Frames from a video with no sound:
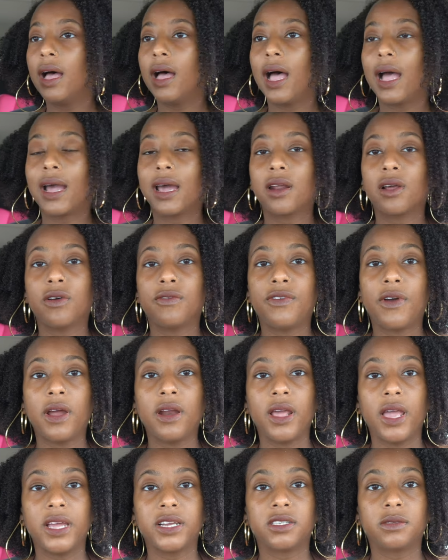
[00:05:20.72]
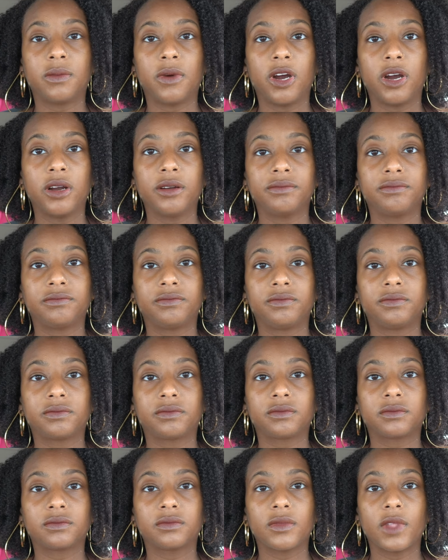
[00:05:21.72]
I gotta go find H Mart.
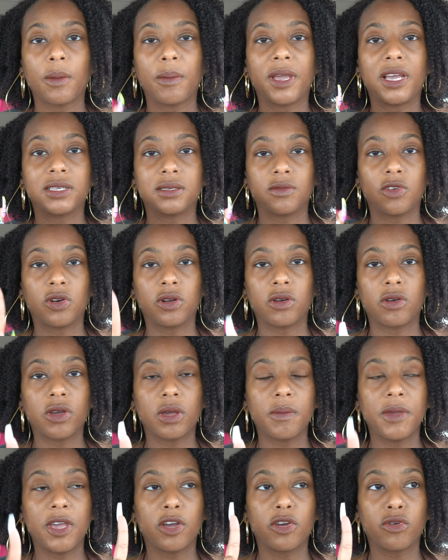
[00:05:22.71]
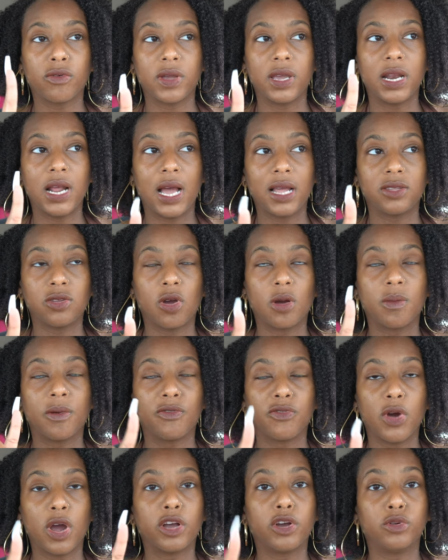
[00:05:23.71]
Because I'm going to go get me a Korean hot dog
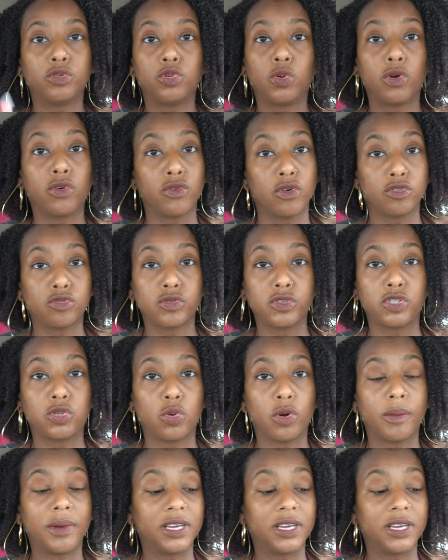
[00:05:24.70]
before I go to a grocery store.